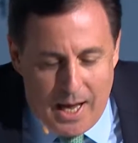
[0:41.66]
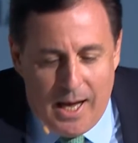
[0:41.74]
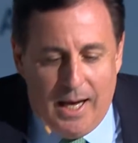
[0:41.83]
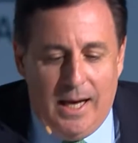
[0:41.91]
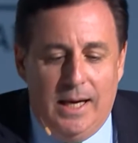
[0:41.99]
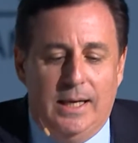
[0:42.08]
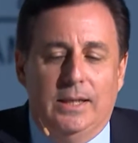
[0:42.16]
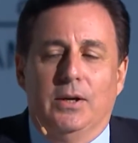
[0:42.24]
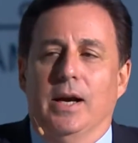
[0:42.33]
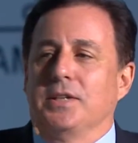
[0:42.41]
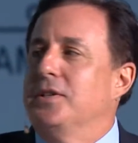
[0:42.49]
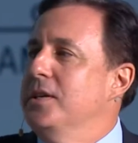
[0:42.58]

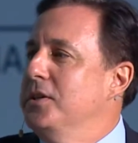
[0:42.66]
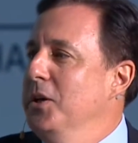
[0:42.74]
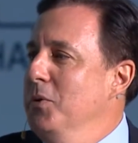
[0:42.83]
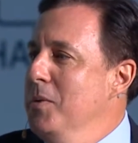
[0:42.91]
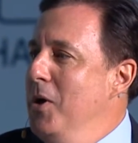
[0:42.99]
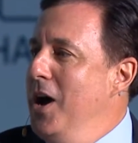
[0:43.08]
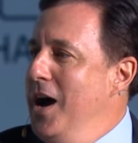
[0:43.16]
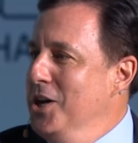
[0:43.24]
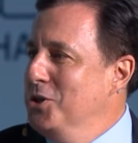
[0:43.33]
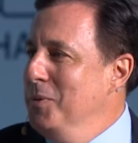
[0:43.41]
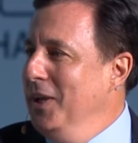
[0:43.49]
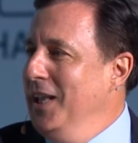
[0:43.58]
Her Excellency Reem Al
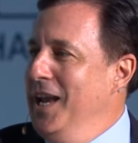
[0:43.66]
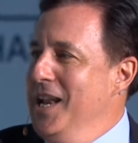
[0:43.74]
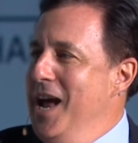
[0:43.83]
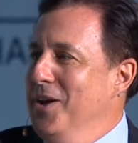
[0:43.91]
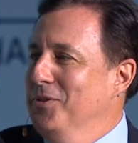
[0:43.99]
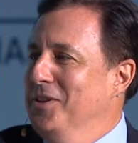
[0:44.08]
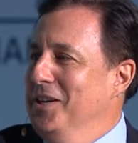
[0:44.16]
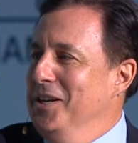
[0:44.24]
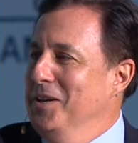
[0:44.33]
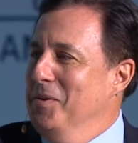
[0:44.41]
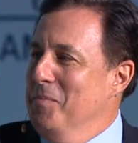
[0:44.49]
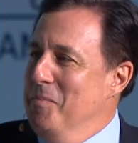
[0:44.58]
Hashmi laying out
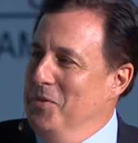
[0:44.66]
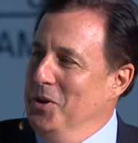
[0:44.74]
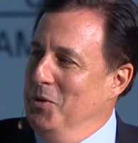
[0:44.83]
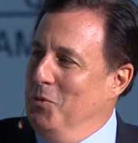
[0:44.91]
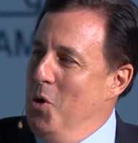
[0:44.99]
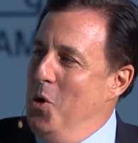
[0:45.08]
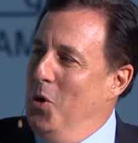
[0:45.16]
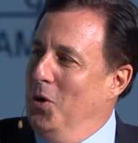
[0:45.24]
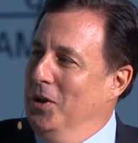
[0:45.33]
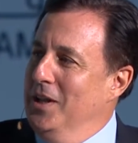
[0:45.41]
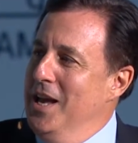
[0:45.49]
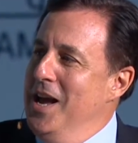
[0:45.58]
the
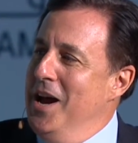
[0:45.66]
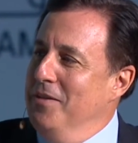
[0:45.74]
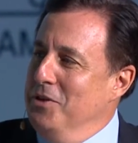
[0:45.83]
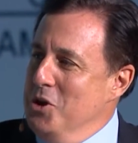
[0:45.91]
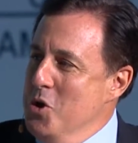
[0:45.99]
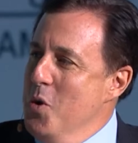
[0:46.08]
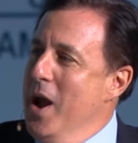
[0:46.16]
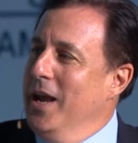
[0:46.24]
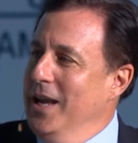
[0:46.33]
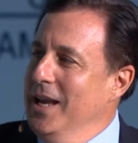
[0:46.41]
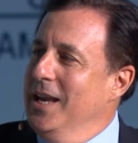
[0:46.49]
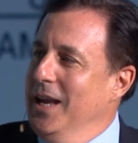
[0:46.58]
role of the
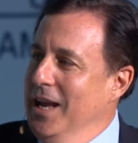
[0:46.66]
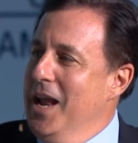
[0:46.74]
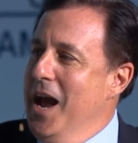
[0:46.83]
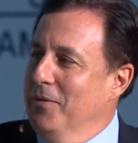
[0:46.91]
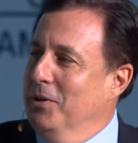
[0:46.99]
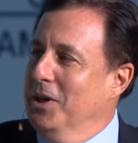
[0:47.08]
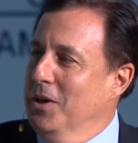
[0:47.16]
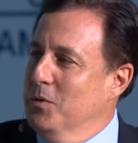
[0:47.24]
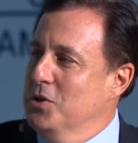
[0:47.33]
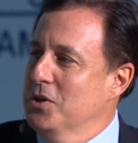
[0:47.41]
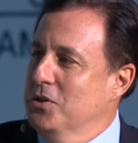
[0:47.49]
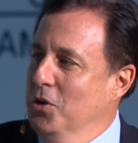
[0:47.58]
UAE in Africa,
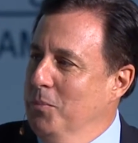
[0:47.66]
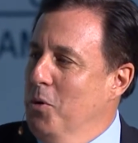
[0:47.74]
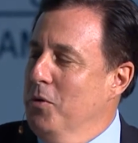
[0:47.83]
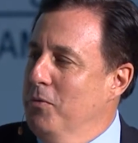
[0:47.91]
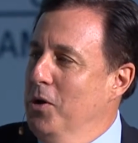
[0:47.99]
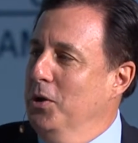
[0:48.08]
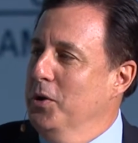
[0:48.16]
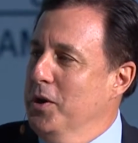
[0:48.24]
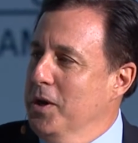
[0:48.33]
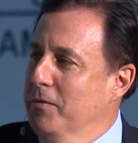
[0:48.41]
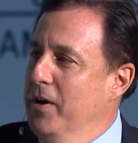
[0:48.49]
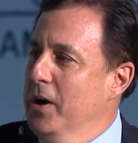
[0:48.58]
which is her portfolio
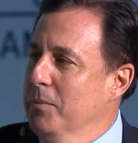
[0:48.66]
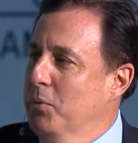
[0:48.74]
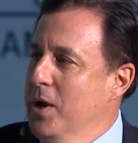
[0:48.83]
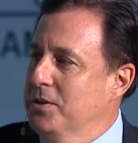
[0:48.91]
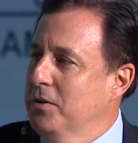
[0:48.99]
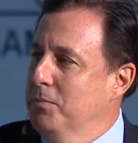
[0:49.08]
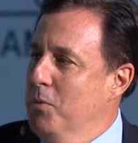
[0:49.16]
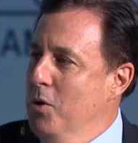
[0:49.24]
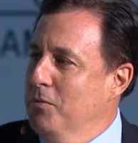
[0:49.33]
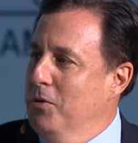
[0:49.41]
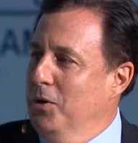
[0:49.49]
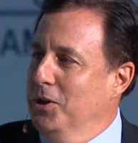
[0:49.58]
and a very impressive
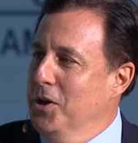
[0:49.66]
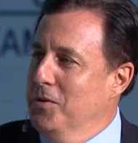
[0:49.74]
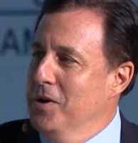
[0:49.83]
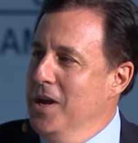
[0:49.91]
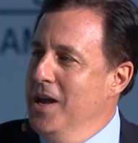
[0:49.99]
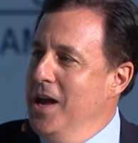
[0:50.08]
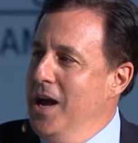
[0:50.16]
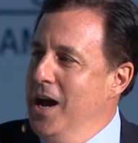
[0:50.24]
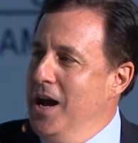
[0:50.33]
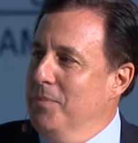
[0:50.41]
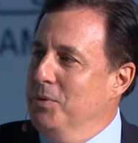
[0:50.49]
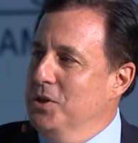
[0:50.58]
portfolio,
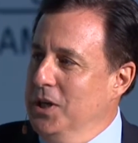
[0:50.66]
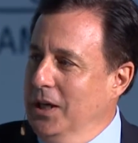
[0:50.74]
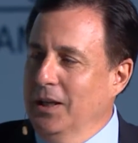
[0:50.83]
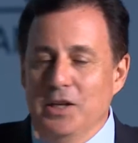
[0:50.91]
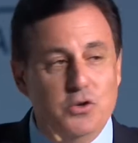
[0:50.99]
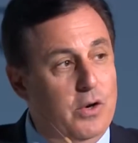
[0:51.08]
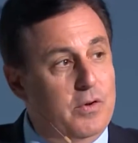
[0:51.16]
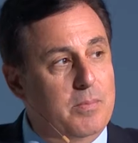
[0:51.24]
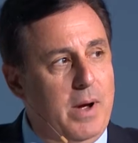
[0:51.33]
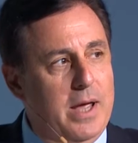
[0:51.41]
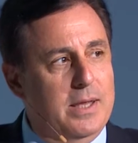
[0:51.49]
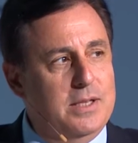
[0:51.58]
particularly driven
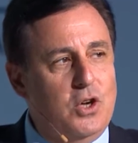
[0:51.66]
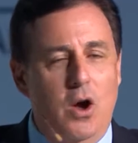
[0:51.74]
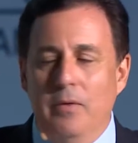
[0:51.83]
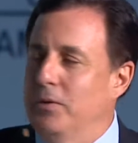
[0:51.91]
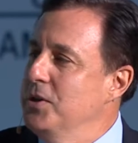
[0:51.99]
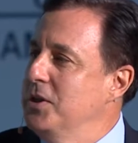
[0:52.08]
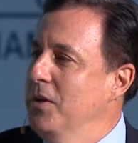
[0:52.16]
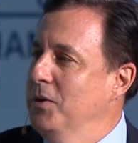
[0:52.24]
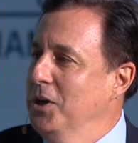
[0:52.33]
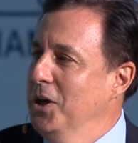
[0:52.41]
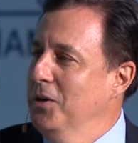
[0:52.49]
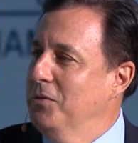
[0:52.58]
by this conference
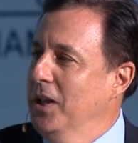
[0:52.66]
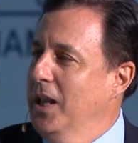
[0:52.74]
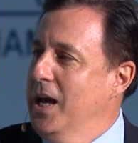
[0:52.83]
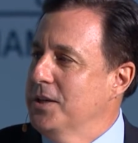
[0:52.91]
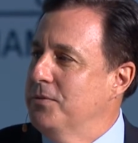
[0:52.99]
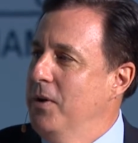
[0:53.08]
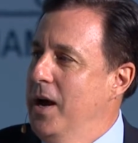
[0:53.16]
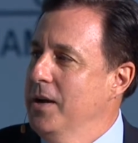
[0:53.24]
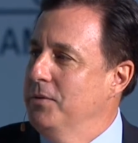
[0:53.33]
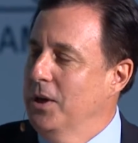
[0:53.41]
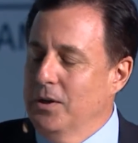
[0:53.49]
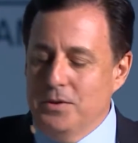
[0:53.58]
every year for the last
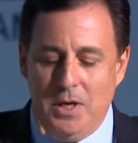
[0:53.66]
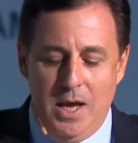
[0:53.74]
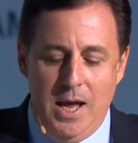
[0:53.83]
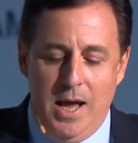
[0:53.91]
5 years.